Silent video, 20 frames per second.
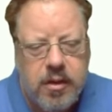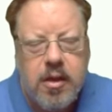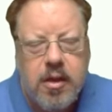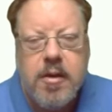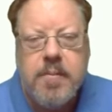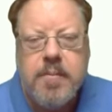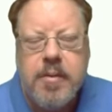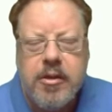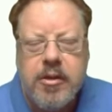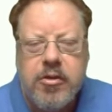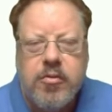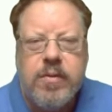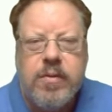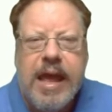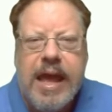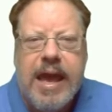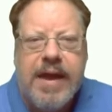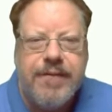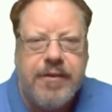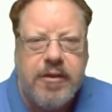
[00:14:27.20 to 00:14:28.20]
but you'd
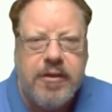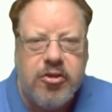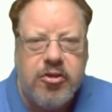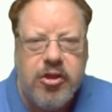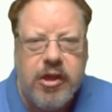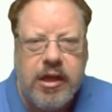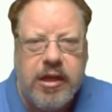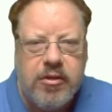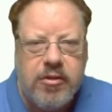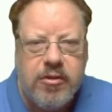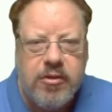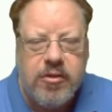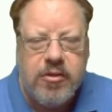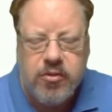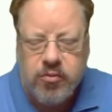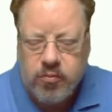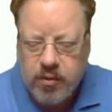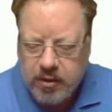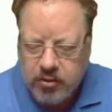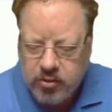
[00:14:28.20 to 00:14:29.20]
have to change the
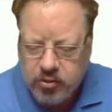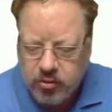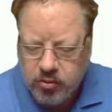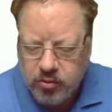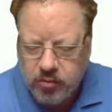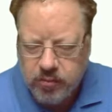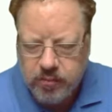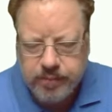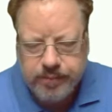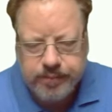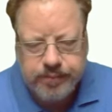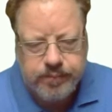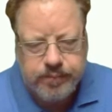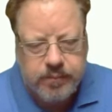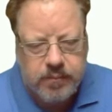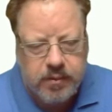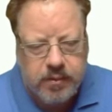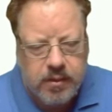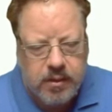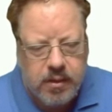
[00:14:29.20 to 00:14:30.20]
structure.
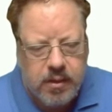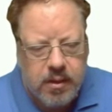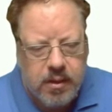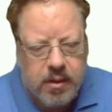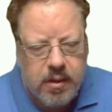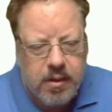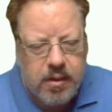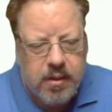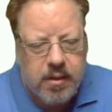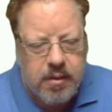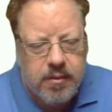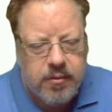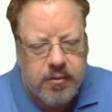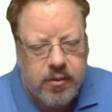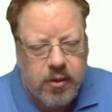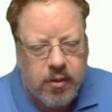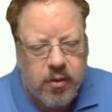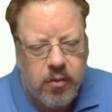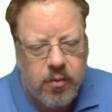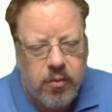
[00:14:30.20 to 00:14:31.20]

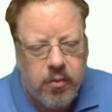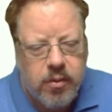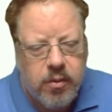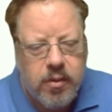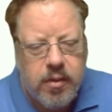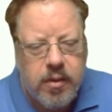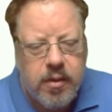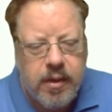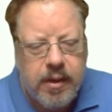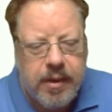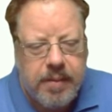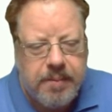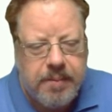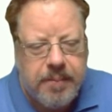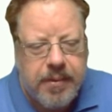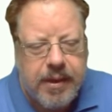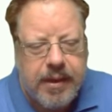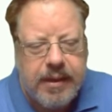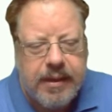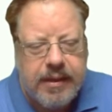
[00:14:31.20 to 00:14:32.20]
So,
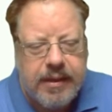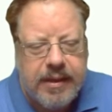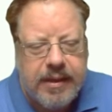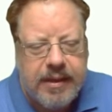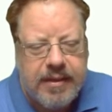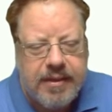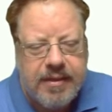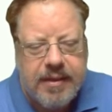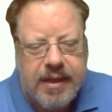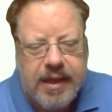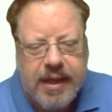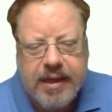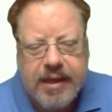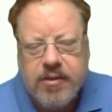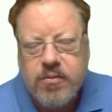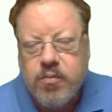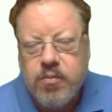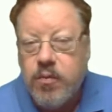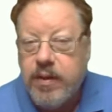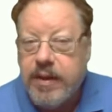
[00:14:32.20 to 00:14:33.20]
but in this
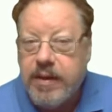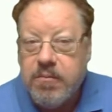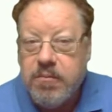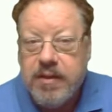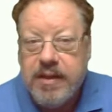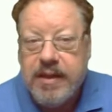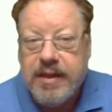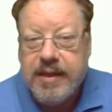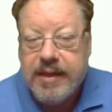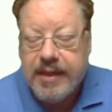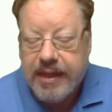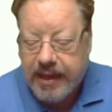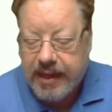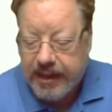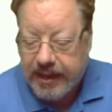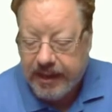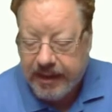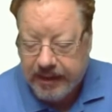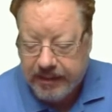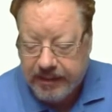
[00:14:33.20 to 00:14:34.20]
case, we really
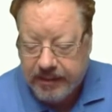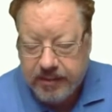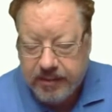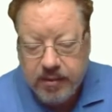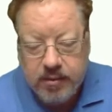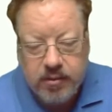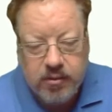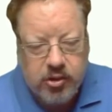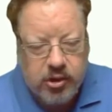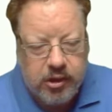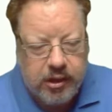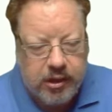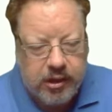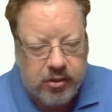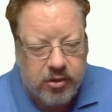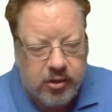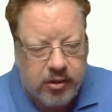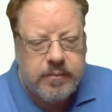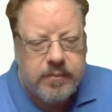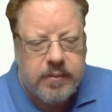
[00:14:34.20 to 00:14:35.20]
can't
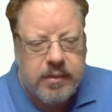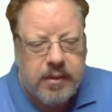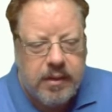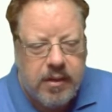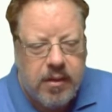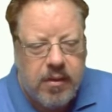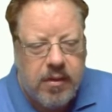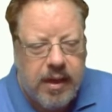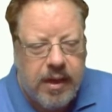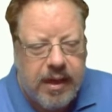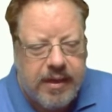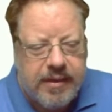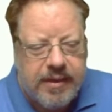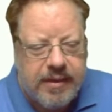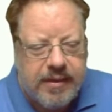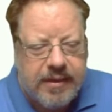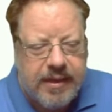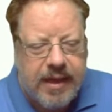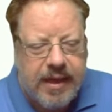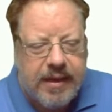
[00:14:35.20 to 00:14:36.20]
change it. As I
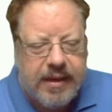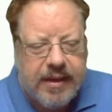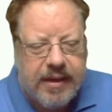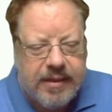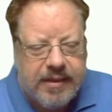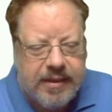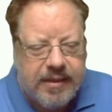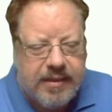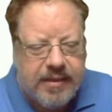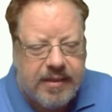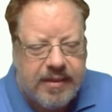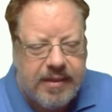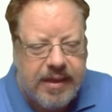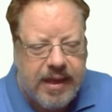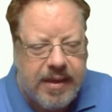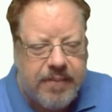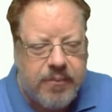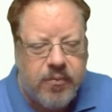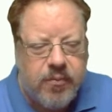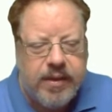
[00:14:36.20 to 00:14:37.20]
said, in this
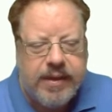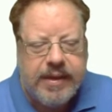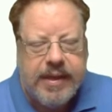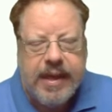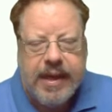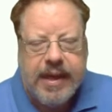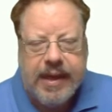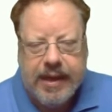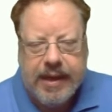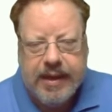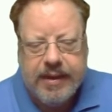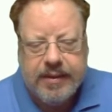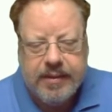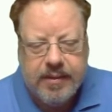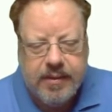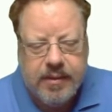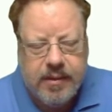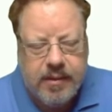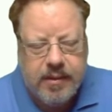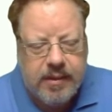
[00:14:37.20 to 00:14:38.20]
example, we
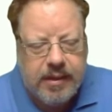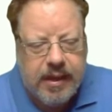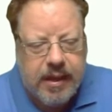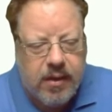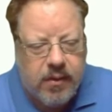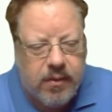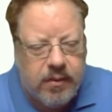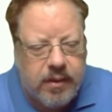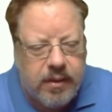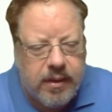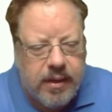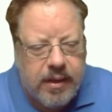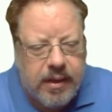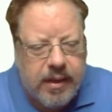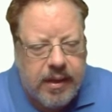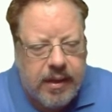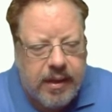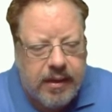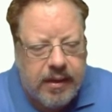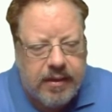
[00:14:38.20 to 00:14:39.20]
can't. Now,
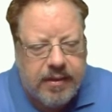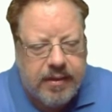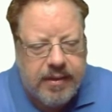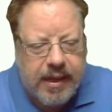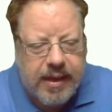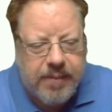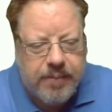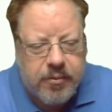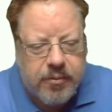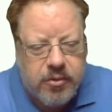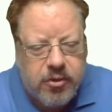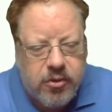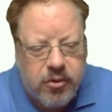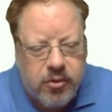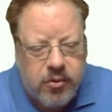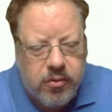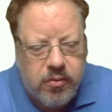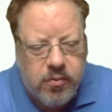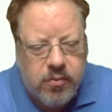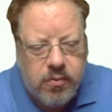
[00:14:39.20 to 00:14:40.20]
in example
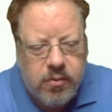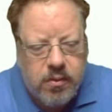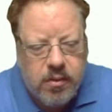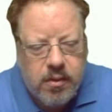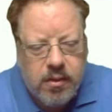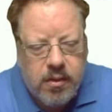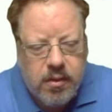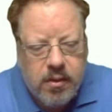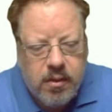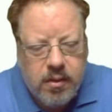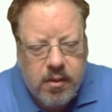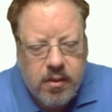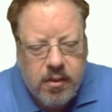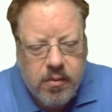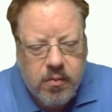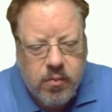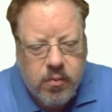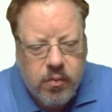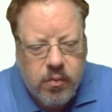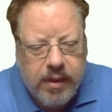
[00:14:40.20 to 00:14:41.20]
2,
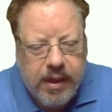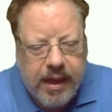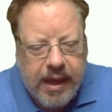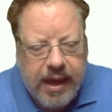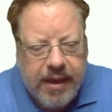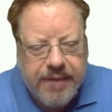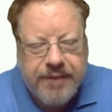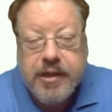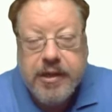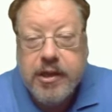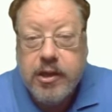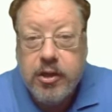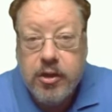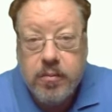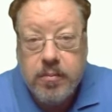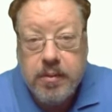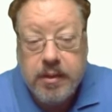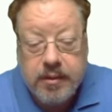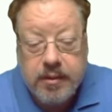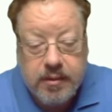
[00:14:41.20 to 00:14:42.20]
we have
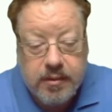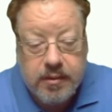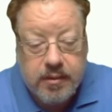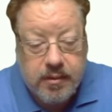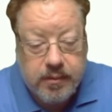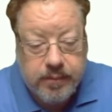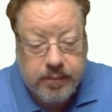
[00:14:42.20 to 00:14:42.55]
humans.